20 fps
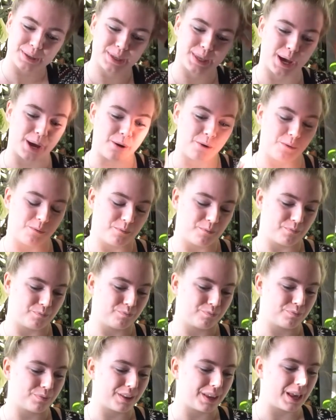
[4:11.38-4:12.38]
so
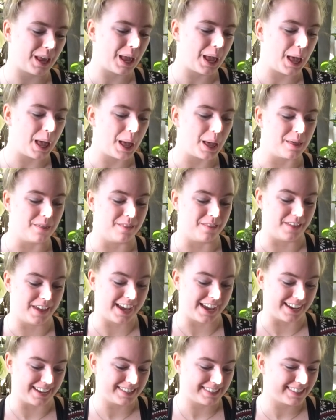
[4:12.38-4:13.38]

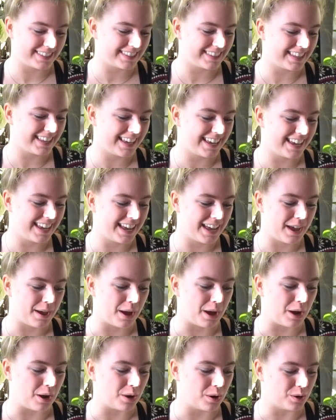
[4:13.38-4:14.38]
this
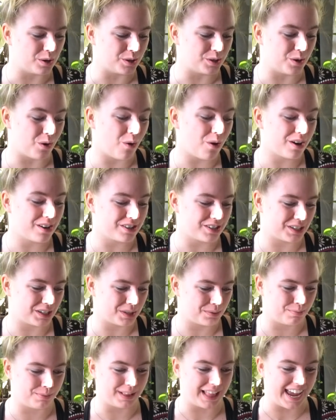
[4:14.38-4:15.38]
gorgeous
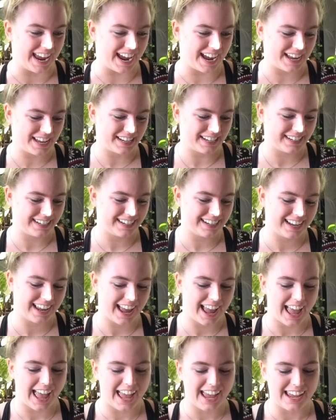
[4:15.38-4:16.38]
plant
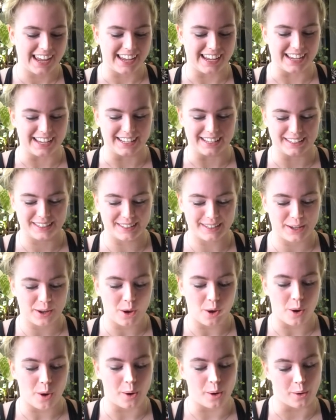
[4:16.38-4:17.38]
is
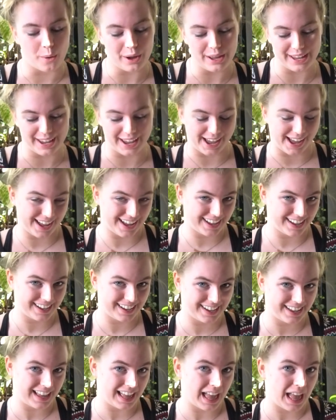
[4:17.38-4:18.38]
Hoya
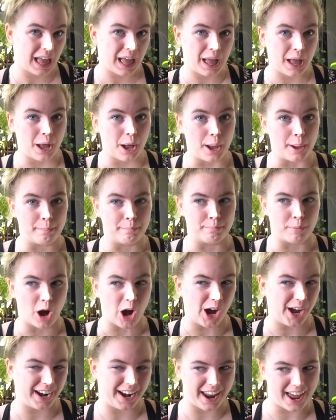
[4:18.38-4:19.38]

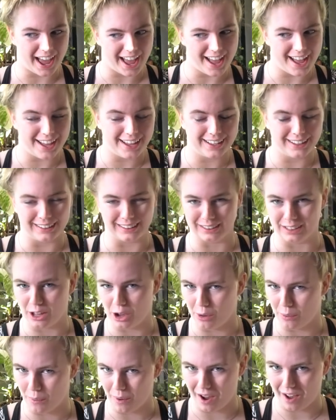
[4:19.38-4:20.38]
Mauna
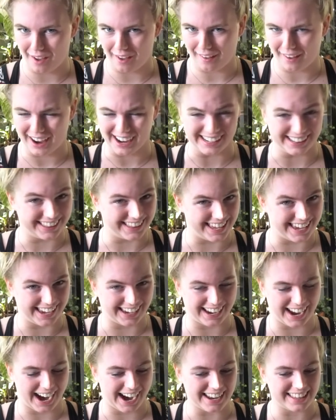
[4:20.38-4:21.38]
Loa. I
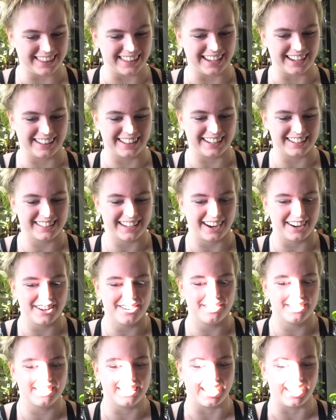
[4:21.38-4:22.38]
think that's how
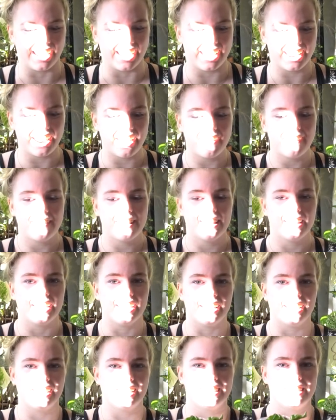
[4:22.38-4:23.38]
you say it.
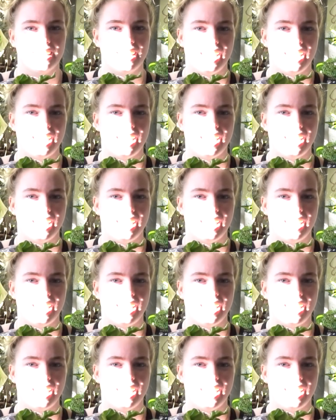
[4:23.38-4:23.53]
It is